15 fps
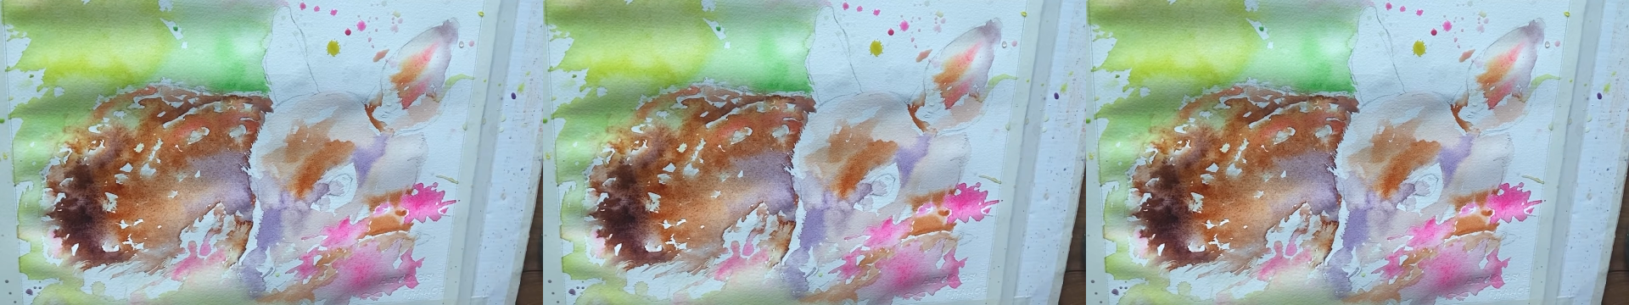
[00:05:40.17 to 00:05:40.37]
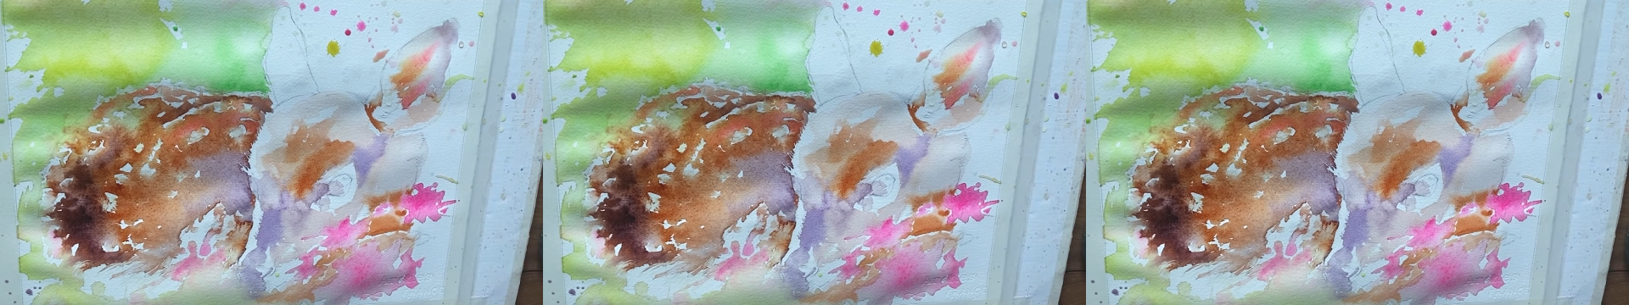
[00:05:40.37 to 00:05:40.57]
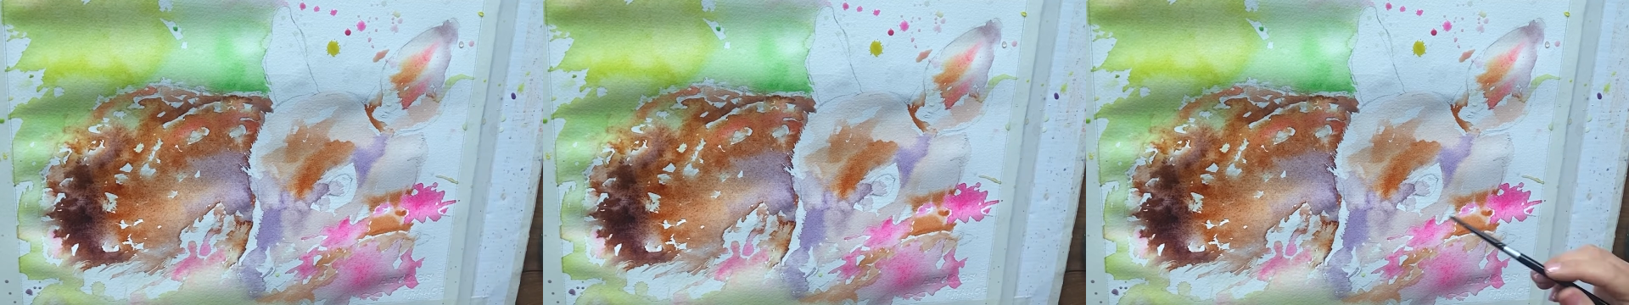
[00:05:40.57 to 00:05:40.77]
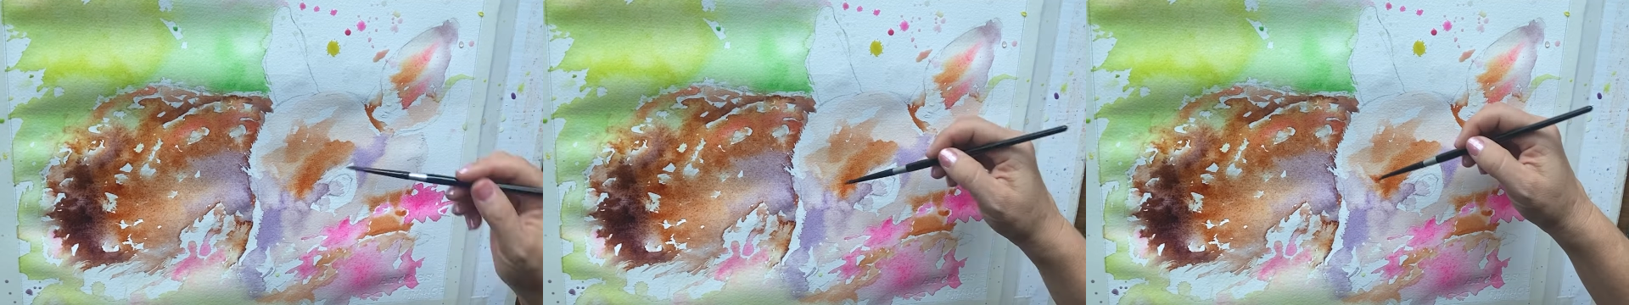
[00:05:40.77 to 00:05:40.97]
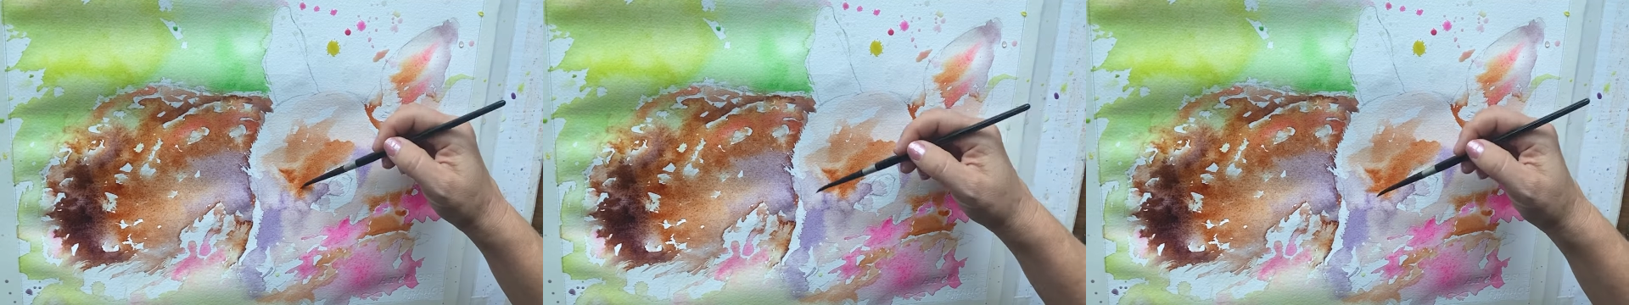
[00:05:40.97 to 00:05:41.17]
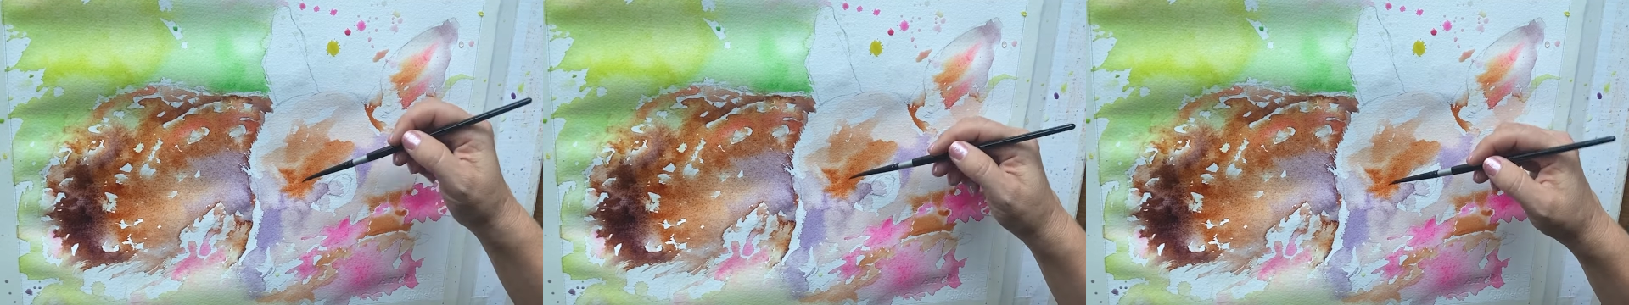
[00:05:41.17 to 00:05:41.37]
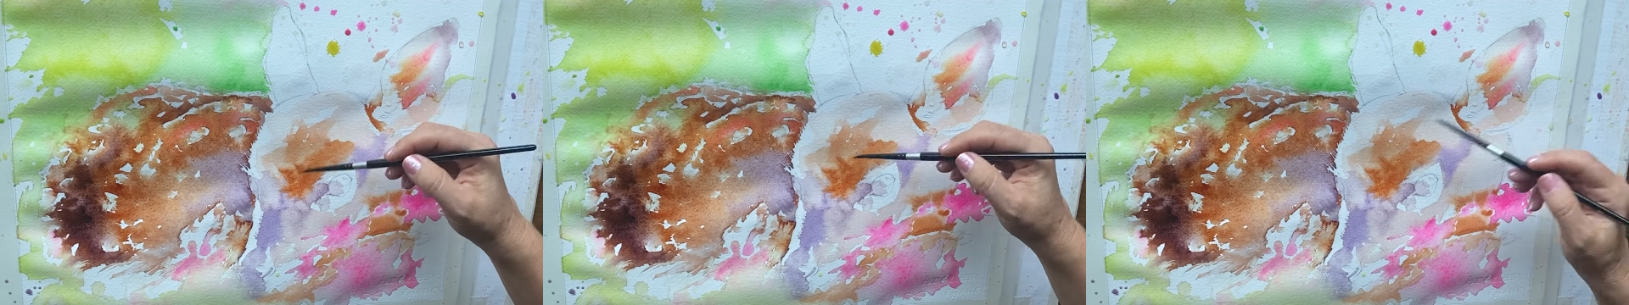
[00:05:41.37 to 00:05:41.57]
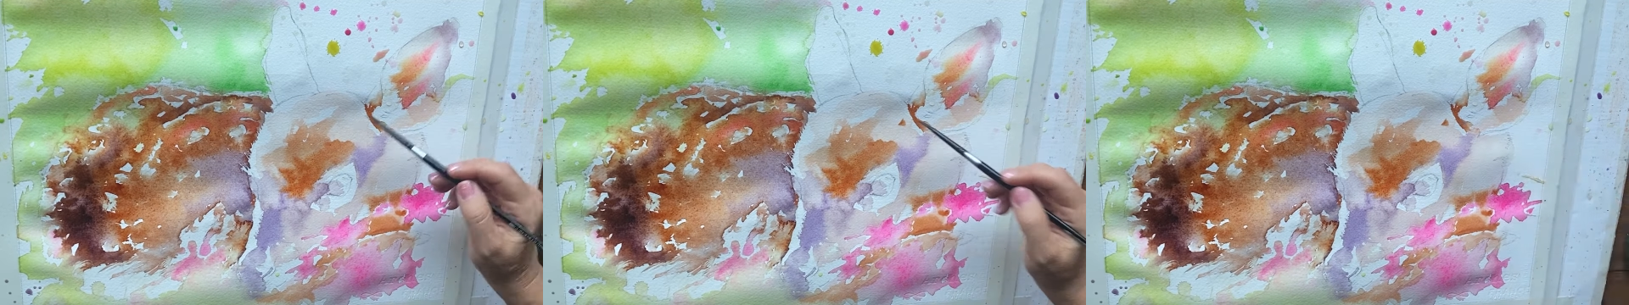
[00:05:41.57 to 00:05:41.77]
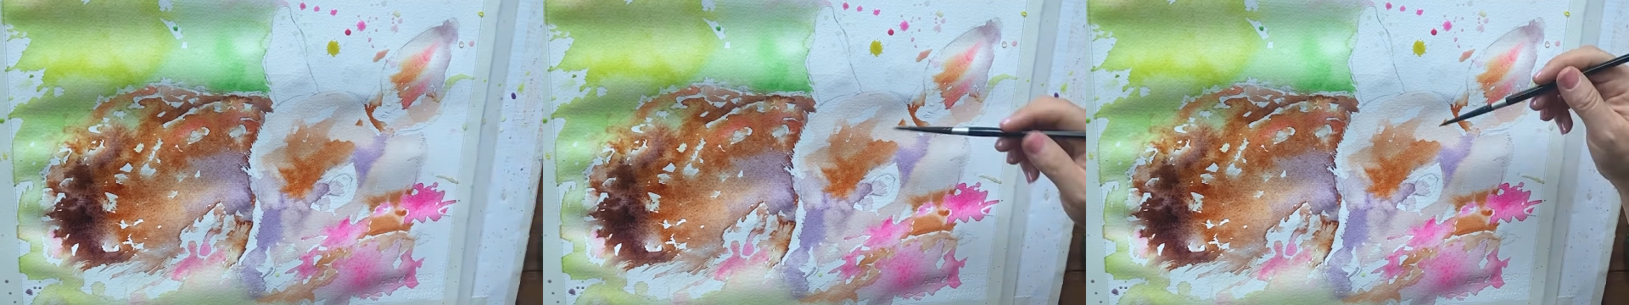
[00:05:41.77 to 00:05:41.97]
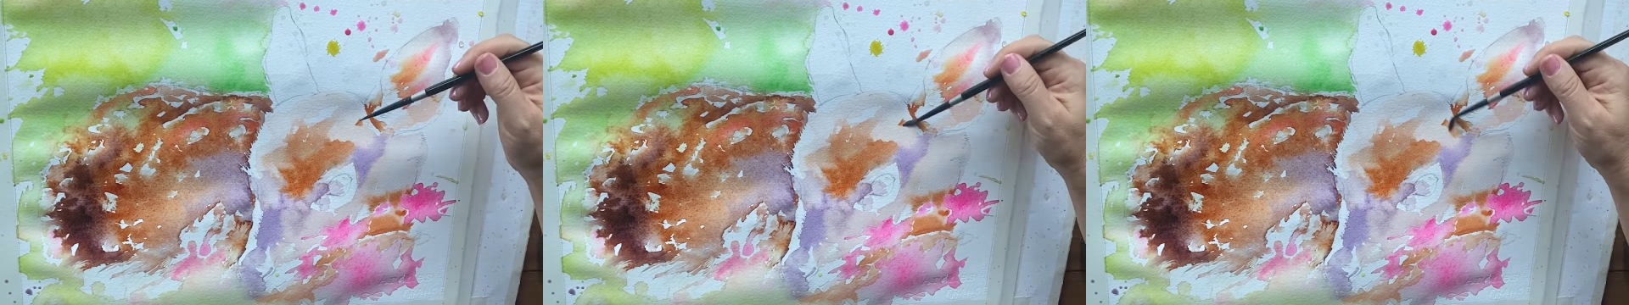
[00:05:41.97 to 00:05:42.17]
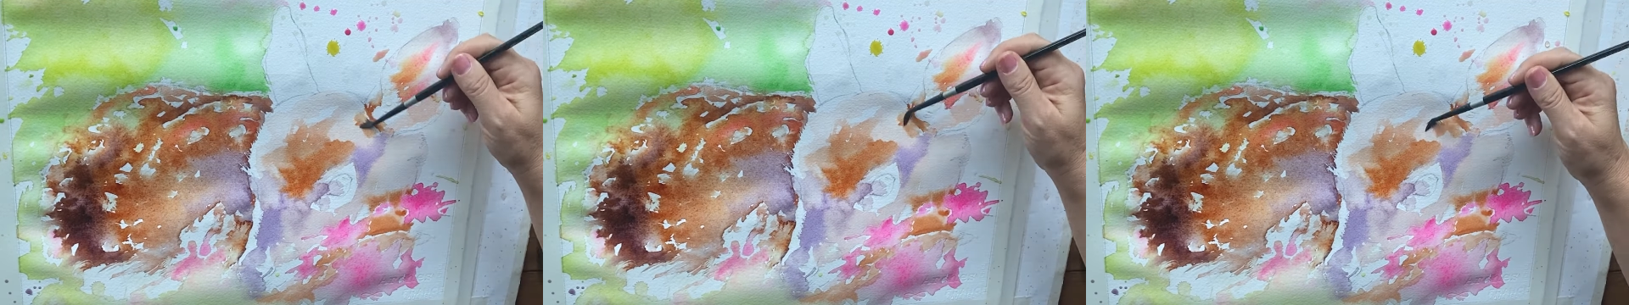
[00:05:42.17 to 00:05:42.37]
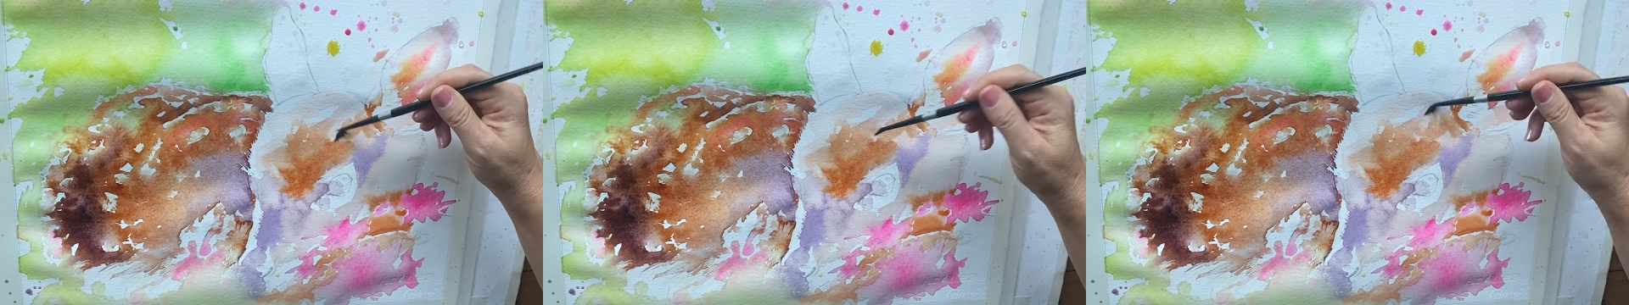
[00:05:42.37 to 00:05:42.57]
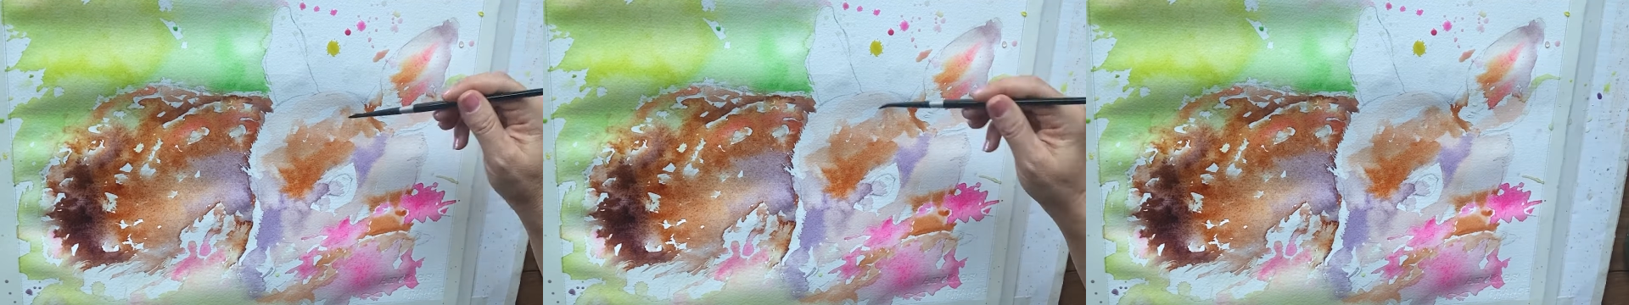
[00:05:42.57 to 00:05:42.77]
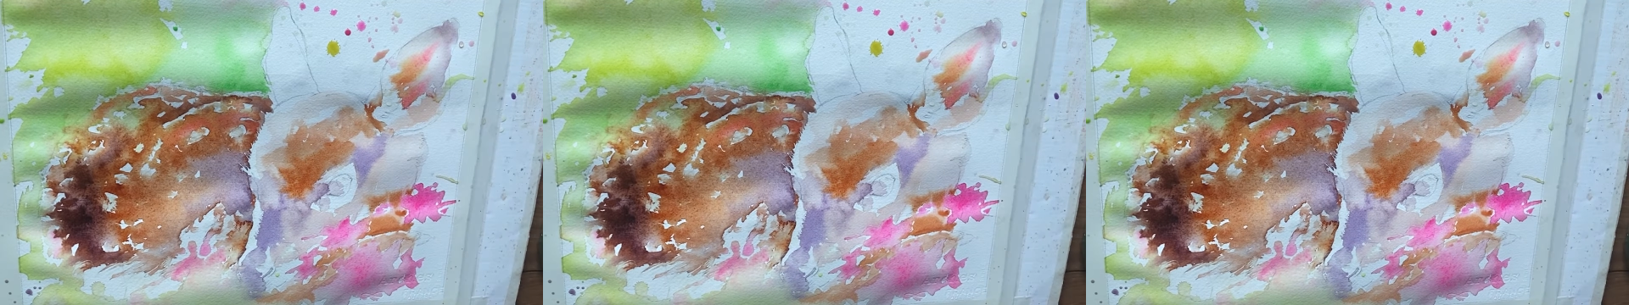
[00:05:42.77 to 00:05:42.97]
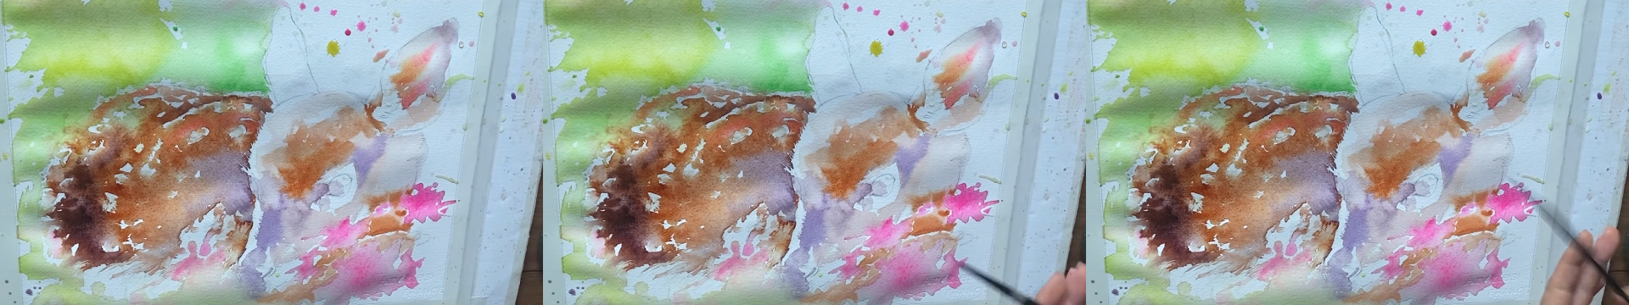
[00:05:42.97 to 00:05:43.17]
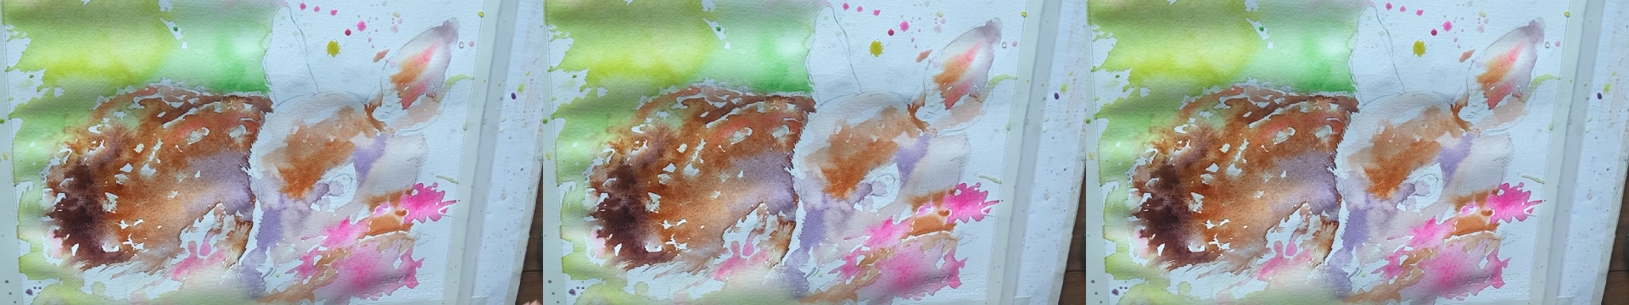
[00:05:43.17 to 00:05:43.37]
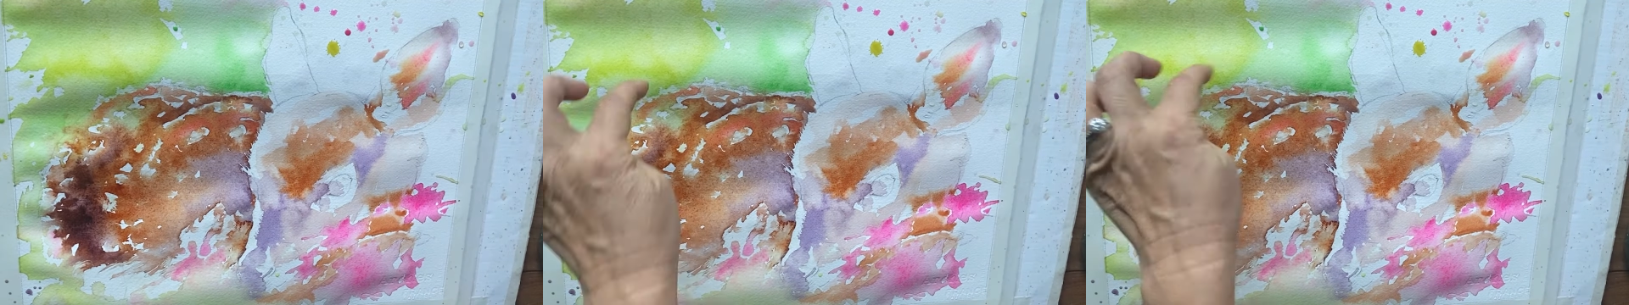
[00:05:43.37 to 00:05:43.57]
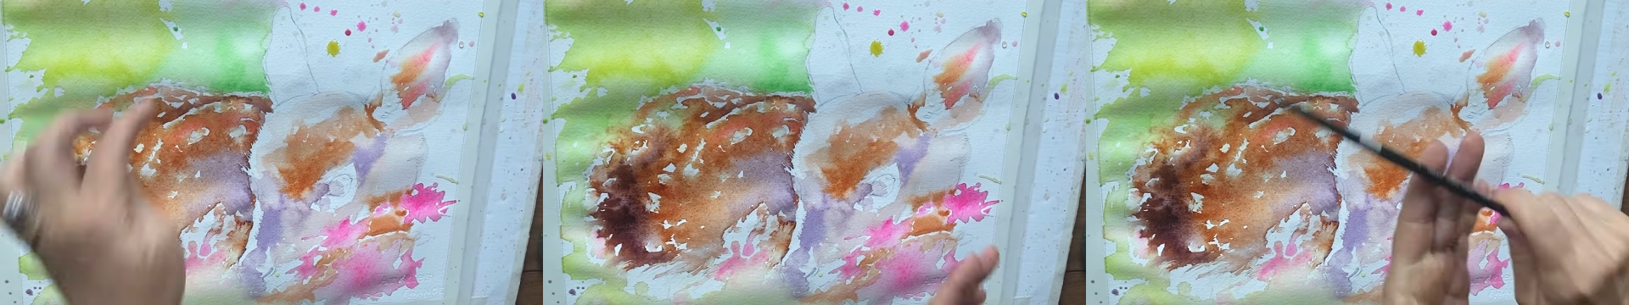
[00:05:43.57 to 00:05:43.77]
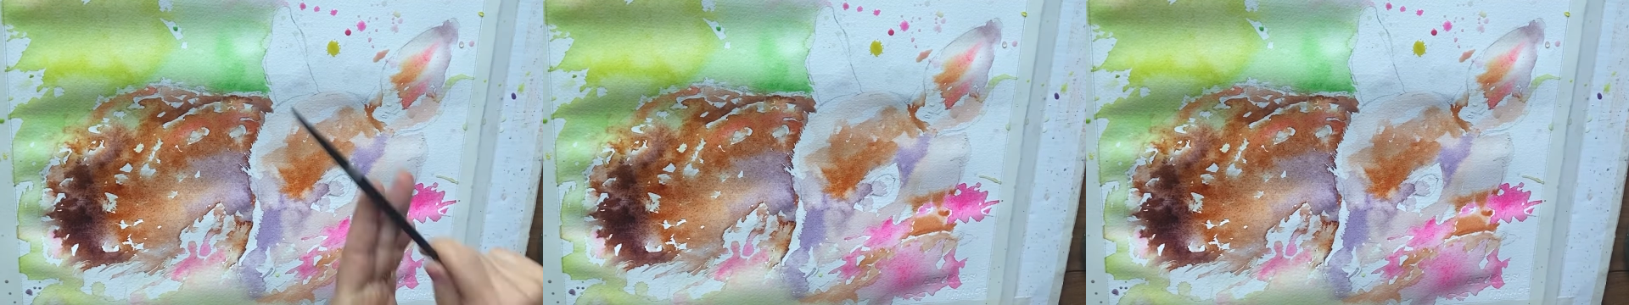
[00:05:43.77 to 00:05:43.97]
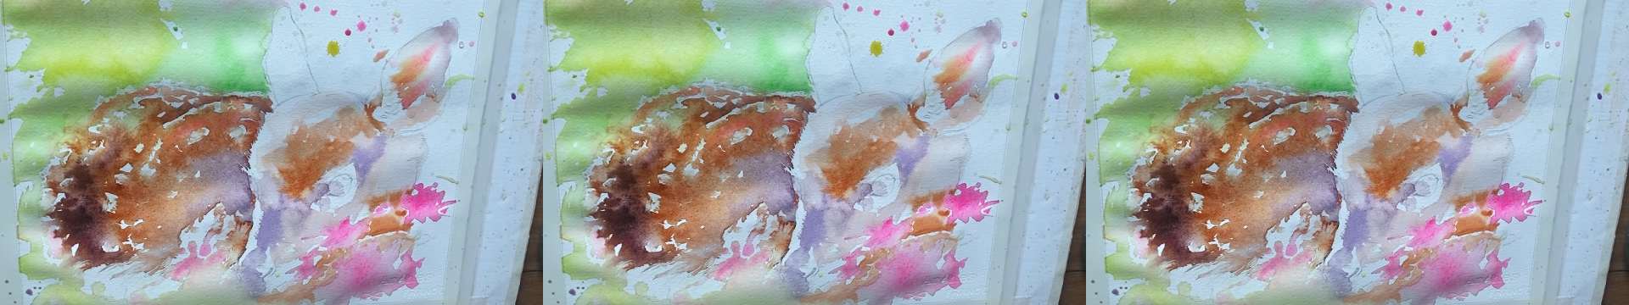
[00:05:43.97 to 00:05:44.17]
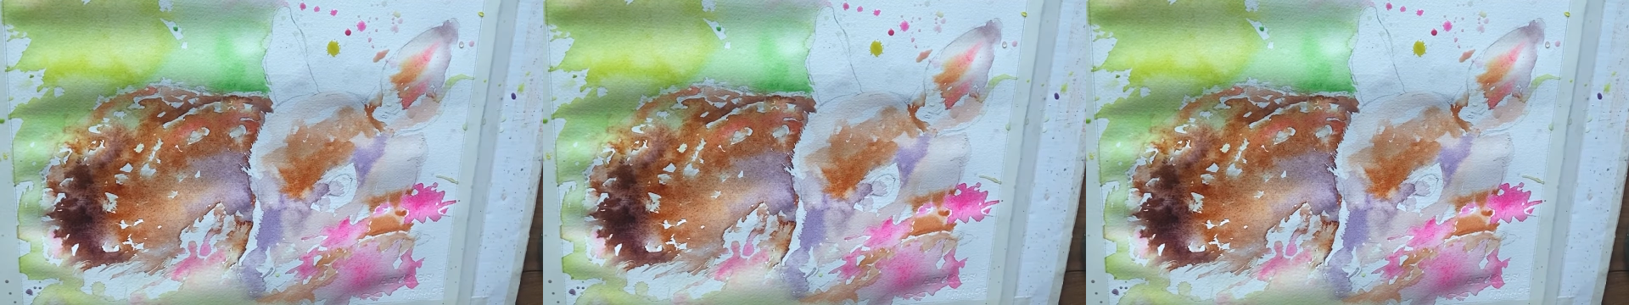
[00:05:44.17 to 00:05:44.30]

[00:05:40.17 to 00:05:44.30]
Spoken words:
Nobody's mouth can be seen.